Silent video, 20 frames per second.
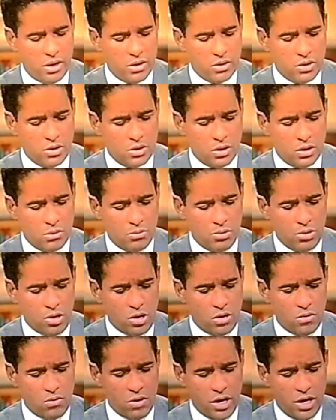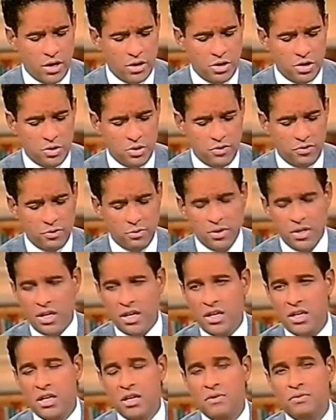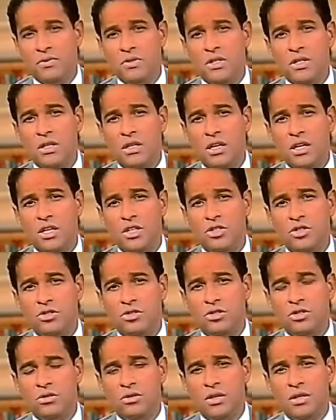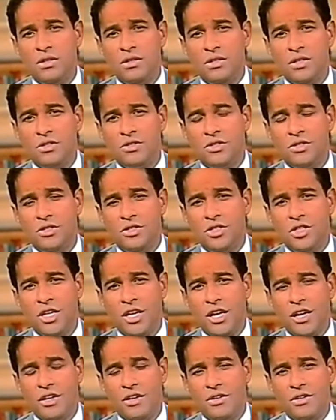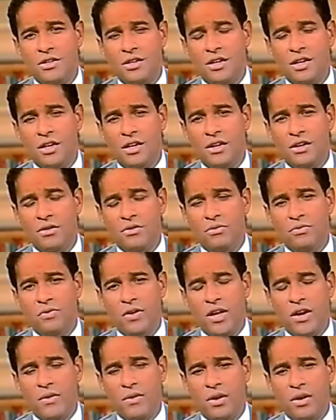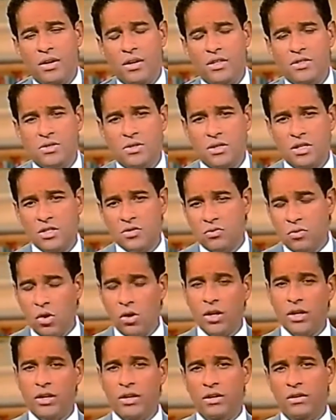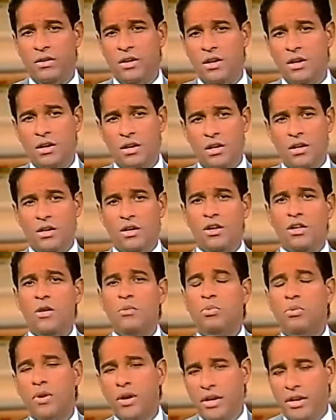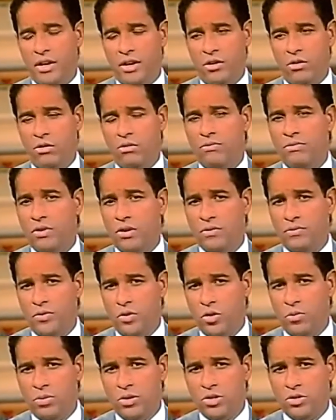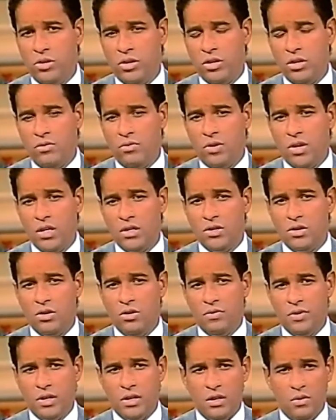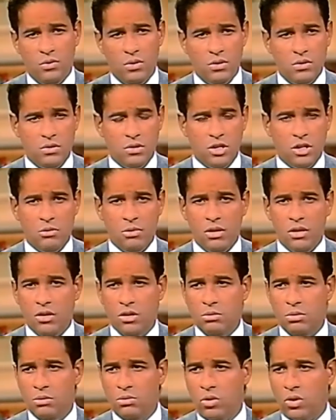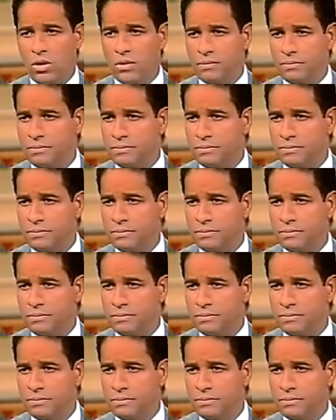has a broad range. You went from a naive teenager to a disenchanted veteran. Let's roll in a clip right here of your portrayal of Ron Kovic, and then we'll talk about it a little bit more.